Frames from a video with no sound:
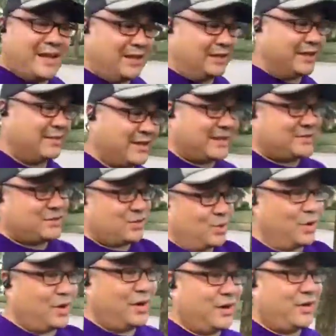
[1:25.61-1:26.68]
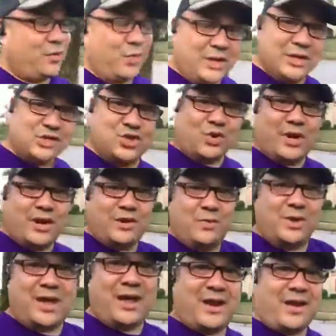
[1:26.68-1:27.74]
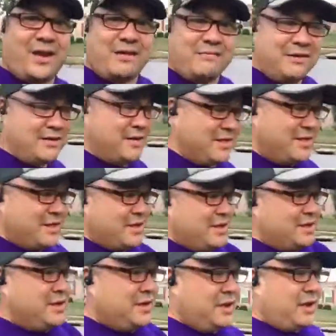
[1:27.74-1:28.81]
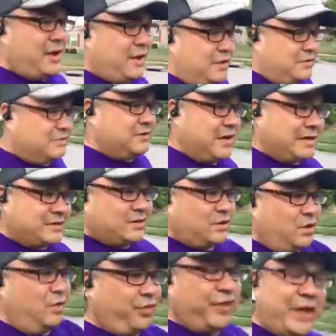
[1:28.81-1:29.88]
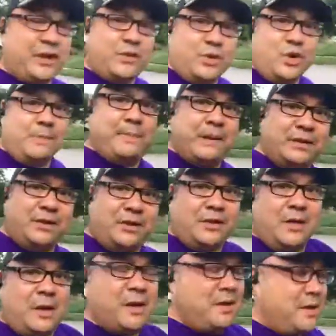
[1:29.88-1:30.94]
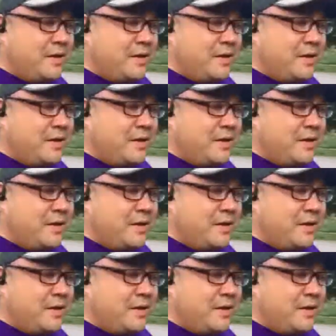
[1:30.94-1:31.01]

I like that store. We enjoyed it. We had a uh, nice little think group, little